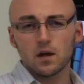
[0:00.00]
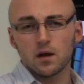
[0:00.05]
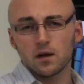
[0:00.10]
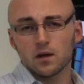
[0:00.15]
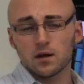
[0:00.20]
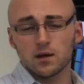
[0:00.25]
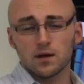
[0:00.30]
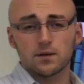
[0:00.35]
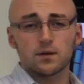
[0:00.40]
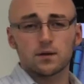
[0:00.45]

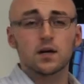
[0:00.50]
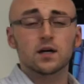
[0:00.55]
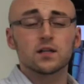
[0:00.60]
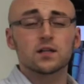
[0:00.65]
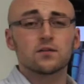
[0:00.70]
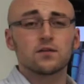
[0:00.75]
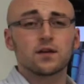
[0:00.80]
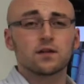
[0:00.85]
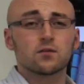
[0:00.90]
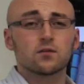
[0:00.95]

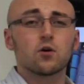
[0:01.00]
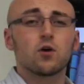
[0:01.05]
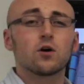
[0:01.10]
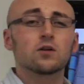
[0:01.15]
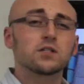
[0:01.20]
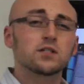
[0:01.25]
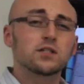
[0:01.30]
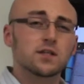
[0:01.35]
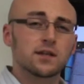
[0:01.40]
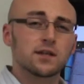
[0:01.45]
color that
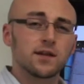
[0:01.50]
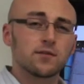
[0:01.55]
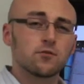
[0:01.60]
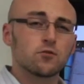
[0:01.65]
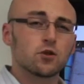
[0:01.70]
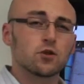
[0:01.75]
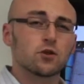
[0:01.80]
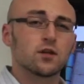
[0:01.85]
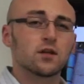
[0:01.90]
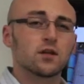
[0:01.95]
causes
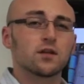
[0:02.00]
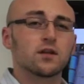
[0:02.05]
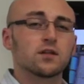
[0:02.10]
attention yet